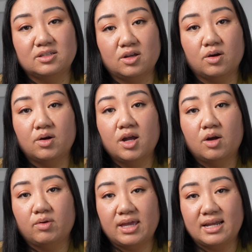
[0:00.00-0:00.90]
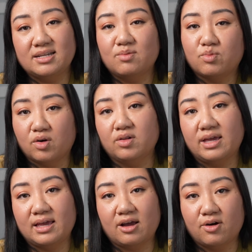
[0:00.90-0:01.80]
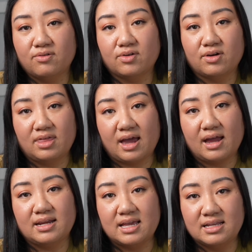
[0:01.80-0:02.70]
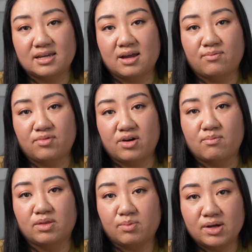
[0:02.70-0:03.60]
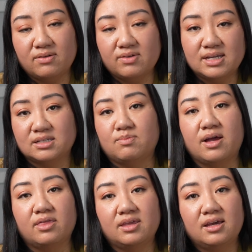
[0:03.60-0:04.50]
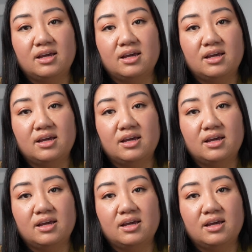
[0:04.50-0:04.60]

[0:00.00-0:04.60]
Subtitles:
So we end up rolling over that income from the previous month